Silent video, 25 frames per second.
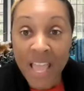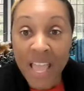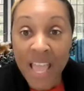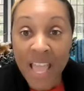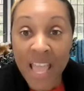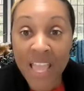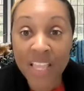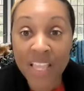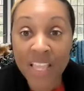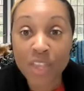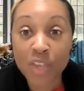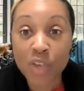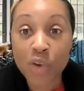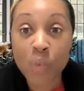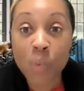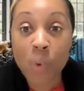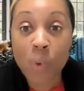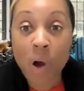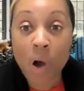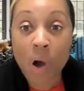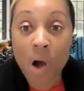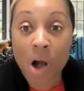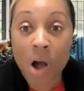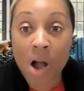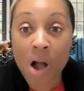and you
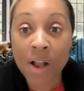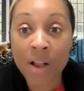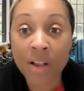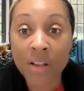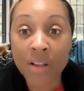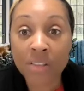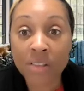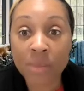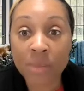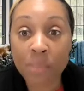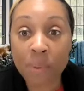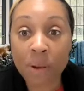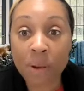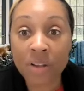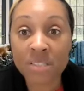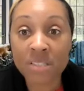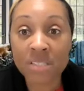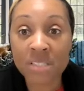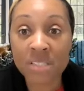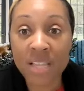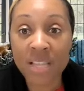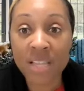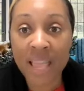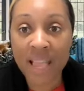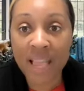are the
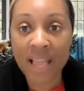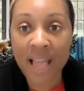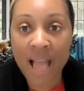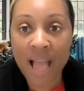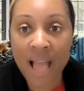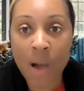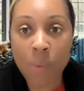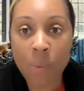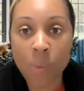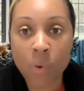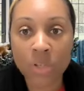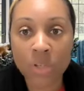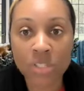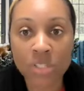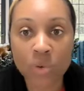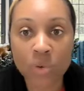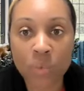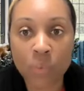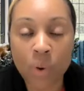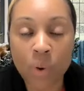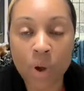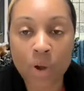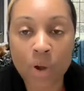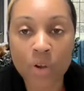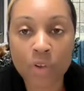person that God wants to
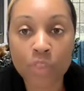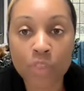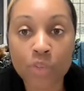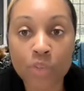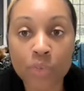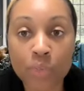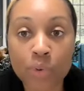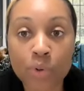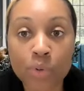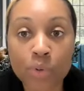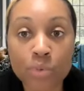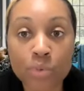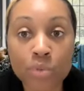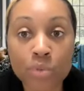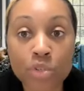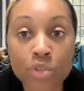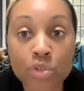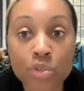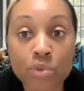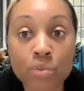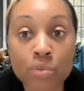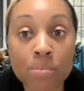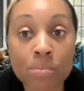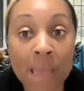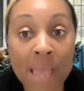work through
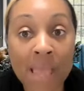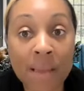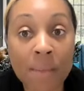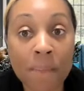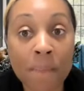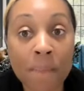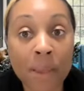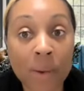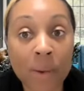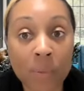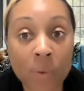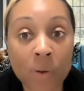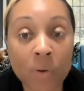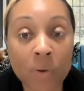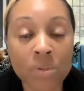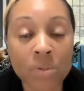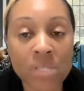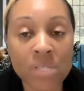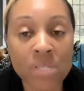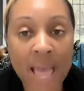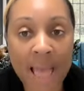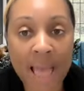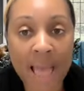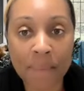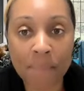to make miracles
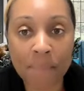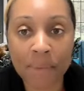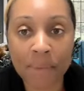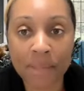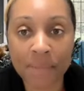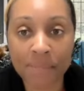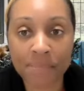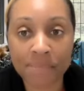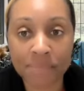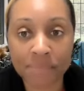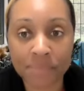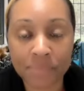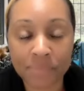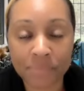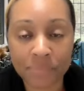happen.